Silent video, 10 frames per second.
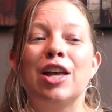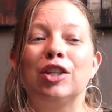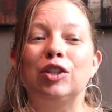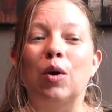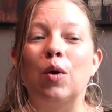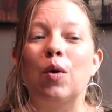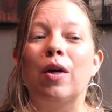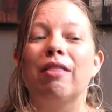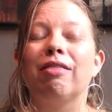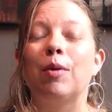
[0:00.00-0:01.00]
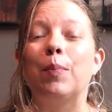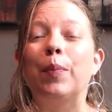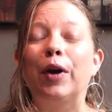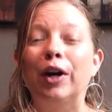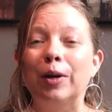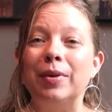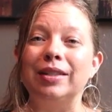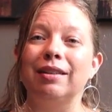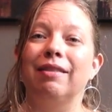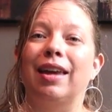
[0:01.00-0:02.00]
So the
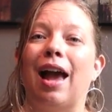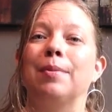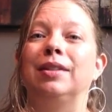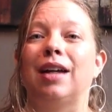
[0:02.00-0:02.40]
purpose of the GAPS